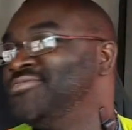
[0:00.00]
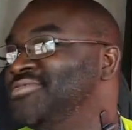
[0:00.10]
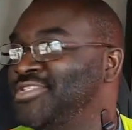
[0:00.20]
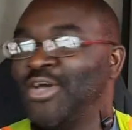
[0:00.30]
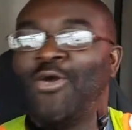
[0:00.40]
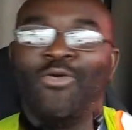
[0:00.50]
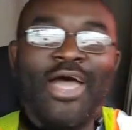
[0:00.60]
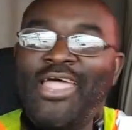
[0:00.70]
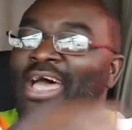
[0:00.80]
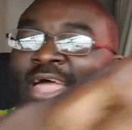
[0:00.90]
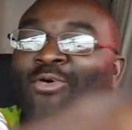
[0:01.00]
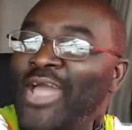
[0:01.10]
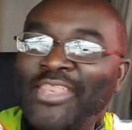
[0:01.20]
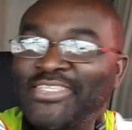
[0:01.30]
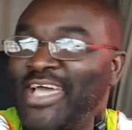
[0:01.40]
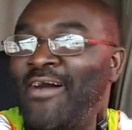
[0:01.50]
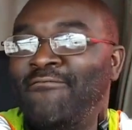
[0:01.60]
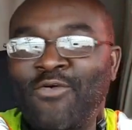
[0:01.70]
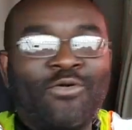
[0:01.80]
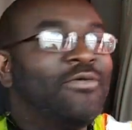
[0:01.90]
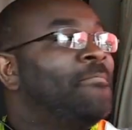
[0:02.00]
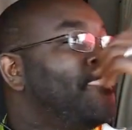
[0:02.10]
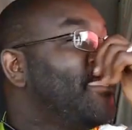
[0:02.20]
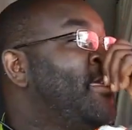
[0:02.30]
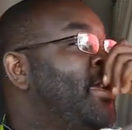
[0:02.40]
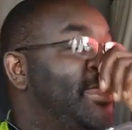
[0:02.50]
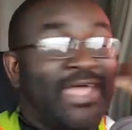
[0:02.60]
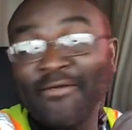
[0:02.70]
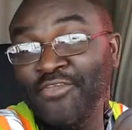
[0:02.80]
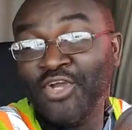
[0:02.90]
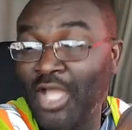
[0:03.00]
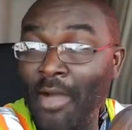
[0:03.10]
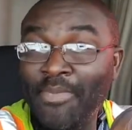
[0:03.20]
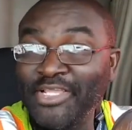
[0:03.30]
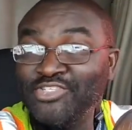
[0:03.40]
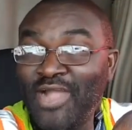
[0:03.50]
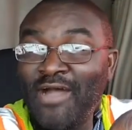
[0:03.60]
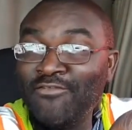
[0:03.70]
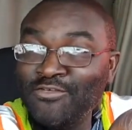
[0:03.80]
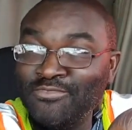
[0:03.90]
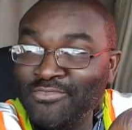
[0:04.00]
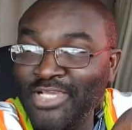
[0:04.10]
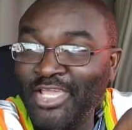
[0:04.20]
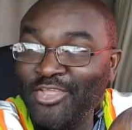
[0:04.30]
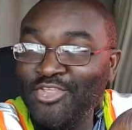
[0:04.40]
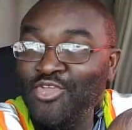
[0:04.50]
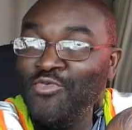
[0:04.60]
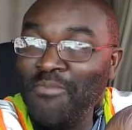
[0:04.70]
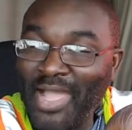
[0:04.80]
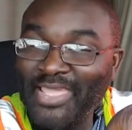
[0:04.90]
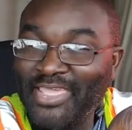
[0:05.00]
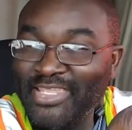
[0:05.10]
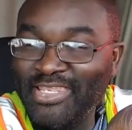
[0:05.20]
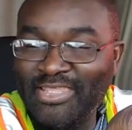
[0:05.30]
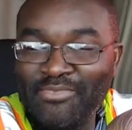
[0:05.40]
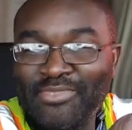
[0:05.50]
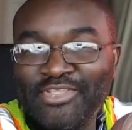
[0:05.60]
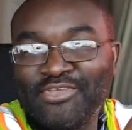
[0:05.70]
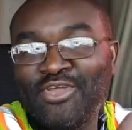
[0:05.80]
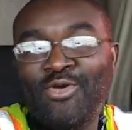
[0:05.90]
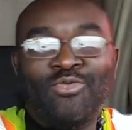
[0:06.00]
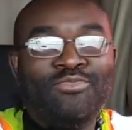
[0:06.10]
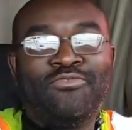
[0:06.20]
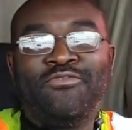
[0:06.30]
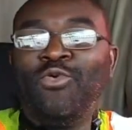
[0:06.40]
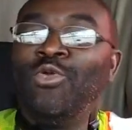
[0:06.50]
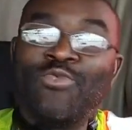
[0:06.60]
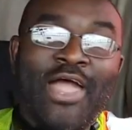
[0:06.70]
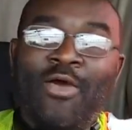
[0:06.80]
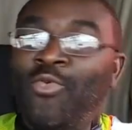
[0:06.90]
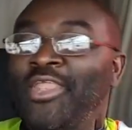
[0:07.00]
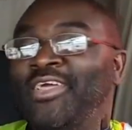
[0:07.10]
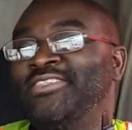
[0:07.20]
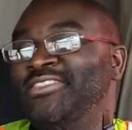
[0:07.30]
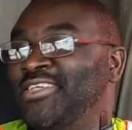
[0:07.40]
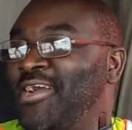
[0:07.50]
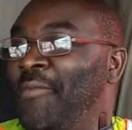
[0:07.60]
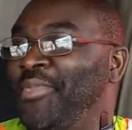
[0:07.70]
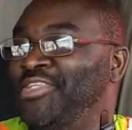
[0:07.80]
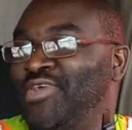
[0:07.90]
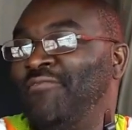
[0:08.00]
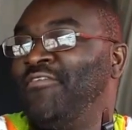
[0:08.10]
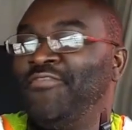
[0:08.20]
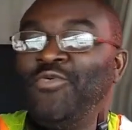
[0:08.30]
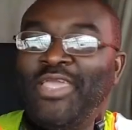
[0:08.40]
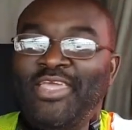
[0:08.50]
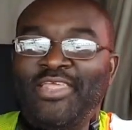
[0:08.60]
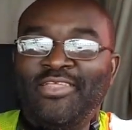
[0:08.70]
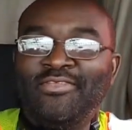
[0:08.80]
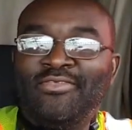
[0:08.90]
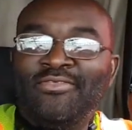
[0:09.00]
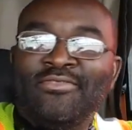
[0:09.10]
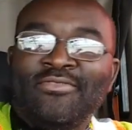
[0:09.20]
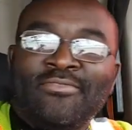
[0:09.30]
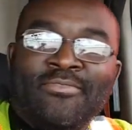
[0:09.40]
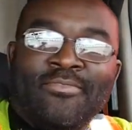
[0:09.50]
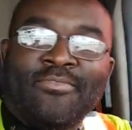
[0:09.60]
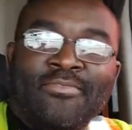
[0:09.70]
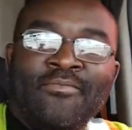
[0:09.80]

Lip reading: so I don't got the time for it. Now, if you're a company driver, you might can fool around with it, because as a company driver, if you hit it,